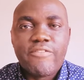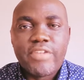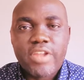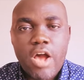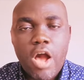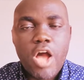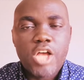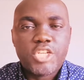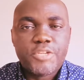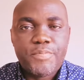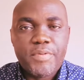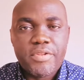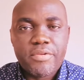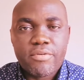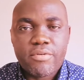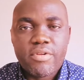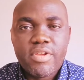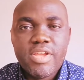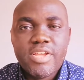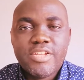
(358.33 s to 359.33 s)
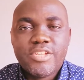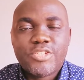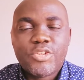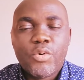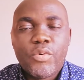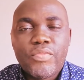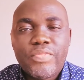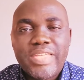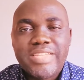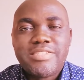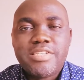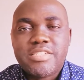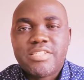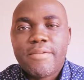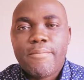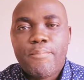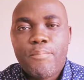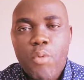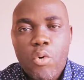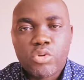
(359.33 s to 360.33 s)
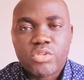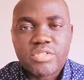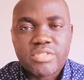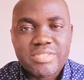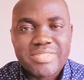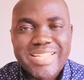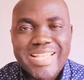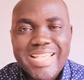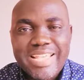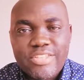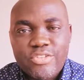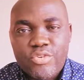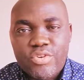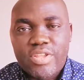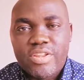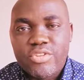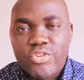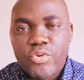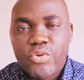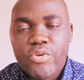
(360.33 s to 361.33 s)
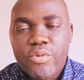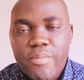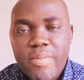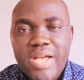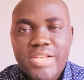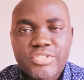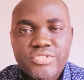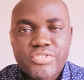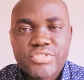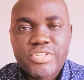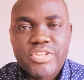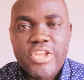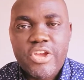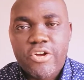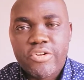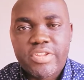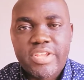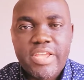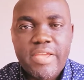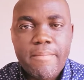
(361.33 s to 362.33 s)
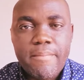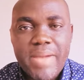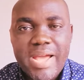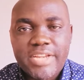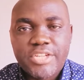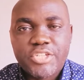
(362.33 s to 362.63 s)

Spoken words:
of a hospital. So this is important. You can do your master's in healthcare